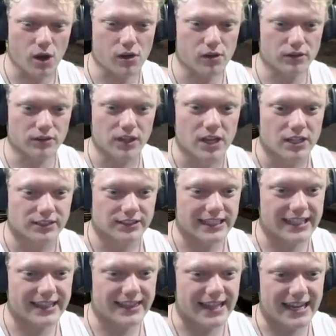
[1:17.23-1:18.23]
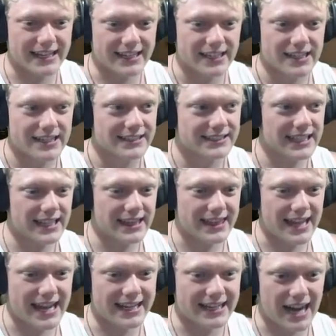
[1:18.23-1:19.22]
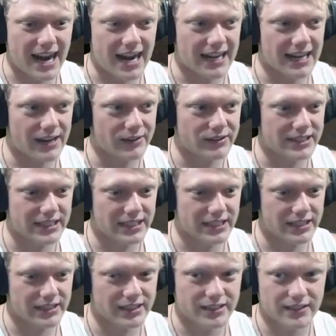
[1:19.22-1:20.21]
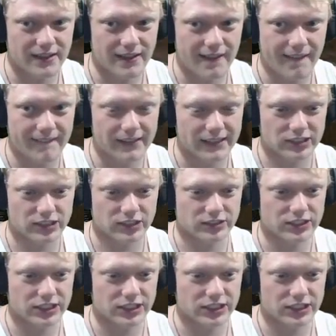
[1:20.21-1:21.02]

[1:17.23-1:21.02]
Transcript: Oh, see, thank, see, thank God I was here. Thank You're